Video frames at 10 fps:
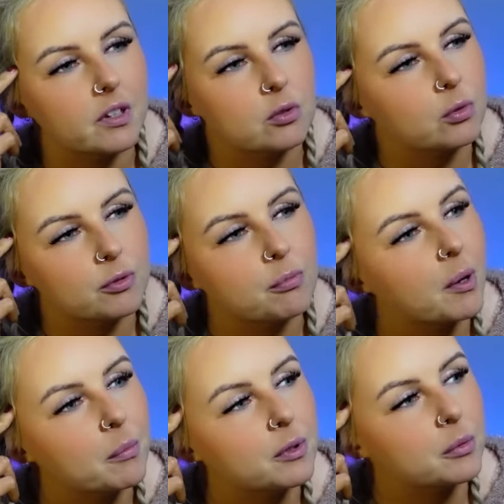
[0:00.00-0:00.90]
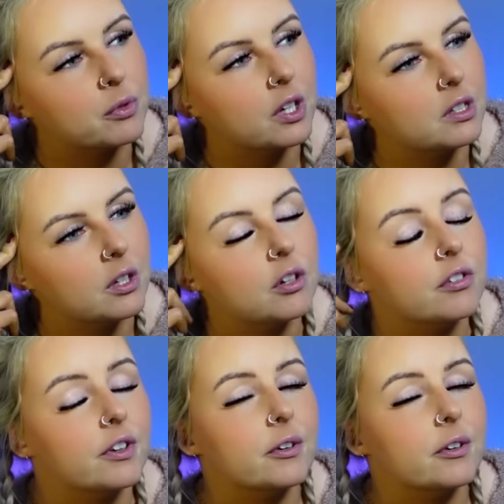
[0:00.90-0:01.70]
I don't remember them right now. If I